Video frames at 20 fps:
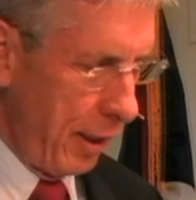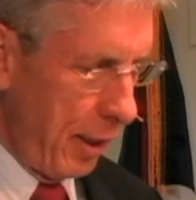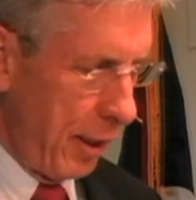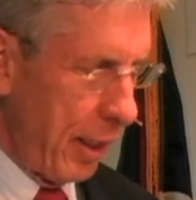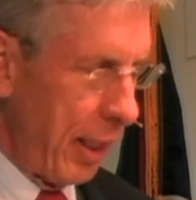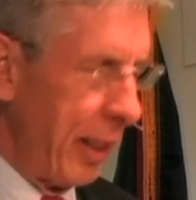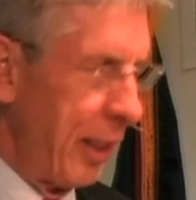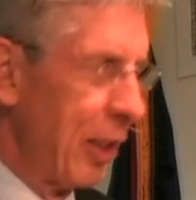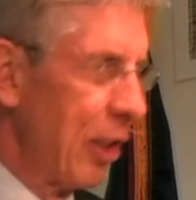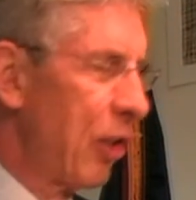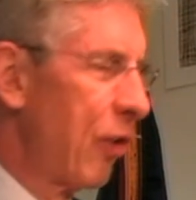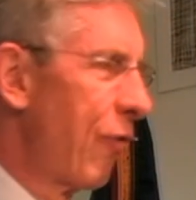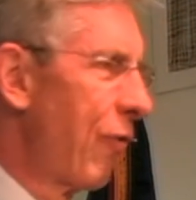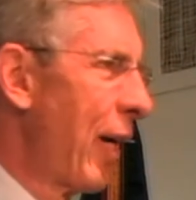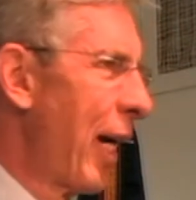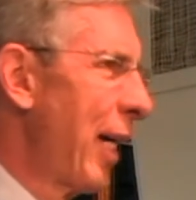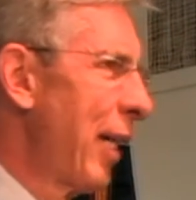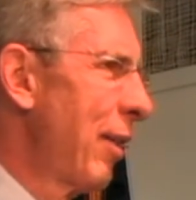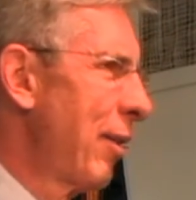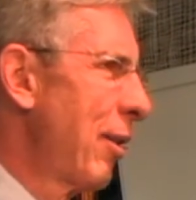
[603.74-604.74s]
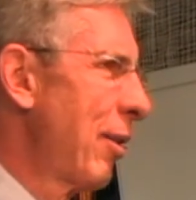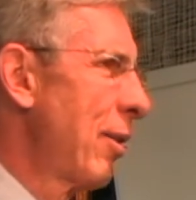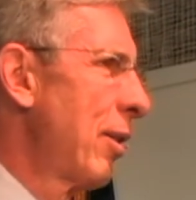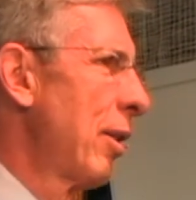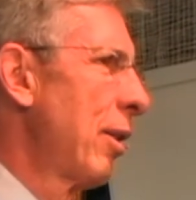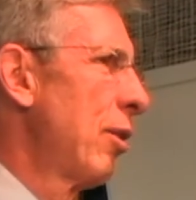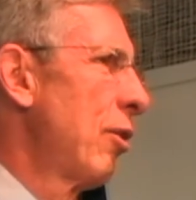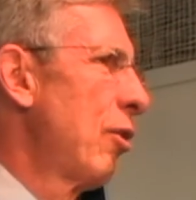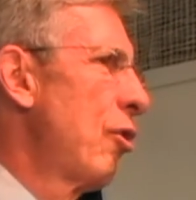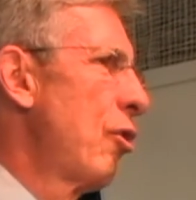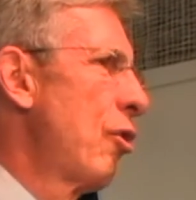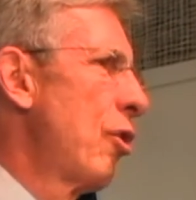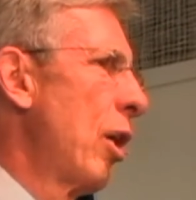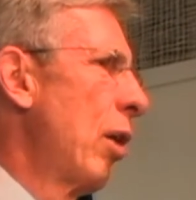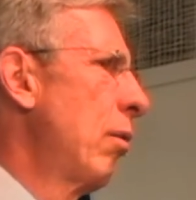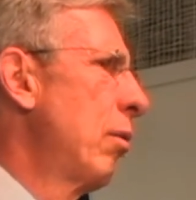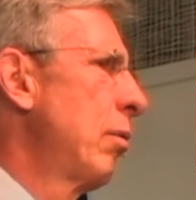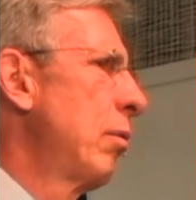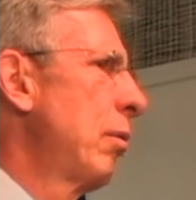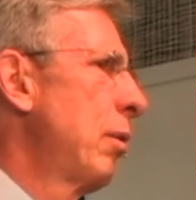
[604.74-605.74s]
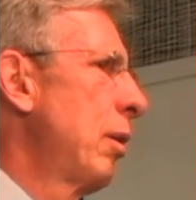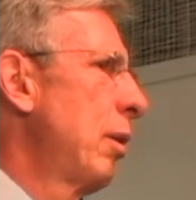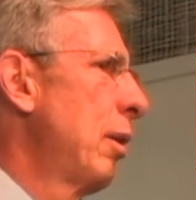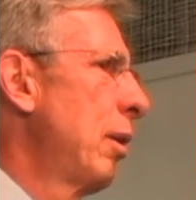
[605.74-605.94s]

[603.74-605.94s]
and his face shone